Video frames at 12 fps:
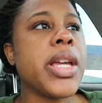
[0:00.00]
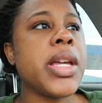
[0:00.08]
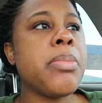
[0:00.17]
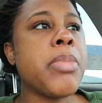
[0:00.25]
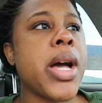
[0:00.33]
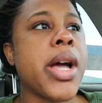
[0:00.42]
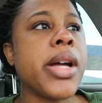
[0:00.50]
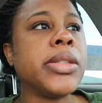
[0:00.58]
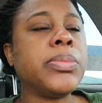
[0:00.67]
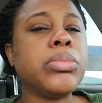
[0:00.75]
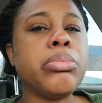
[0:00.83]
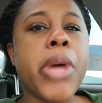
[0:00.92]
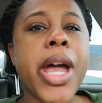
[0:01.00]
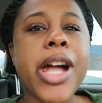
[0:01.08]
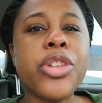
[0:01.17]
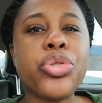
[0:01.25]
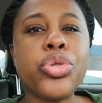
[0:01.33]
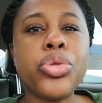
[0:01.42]
in my
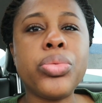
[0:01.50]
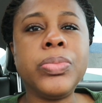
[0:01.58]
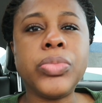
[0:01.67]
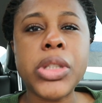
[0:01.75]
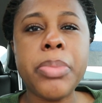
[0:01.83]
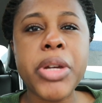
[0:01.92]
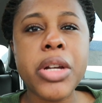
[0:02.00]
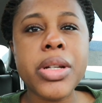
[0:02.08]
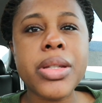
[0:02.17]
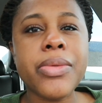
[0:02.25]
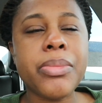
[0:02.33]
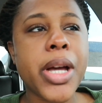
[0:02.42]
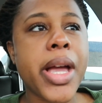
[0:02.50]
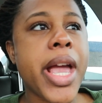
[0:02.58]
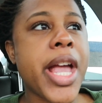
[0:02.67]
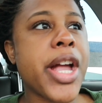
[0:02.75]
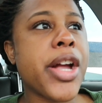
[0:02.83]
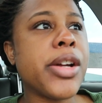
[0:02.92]
actual appearance of my
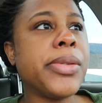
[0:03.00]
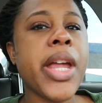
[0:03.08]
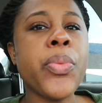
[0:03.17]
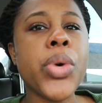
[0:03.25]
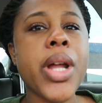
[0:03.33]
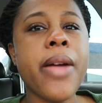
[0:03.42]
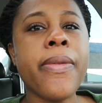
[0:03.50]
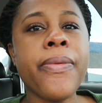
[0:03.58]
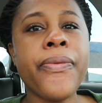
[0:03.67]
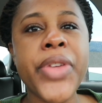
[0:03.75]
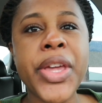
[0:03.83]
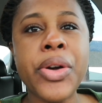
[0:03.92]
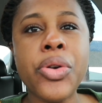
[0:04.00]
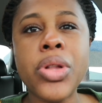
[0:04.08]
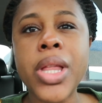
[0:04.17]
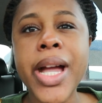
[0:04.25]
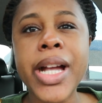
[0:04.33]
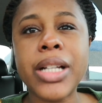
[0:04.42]
hair and what I feel
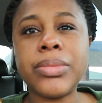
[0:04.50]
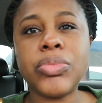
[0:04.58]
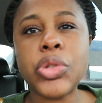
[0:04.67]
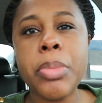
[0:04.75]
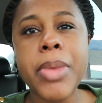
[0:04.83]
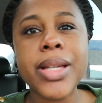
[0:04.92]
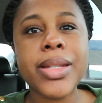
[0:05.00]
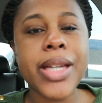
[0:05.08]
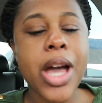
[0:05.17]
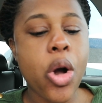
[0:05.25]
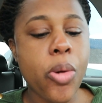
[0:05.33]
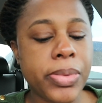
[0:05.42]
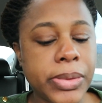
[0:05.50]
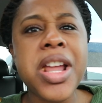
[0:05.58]
like on my scalp.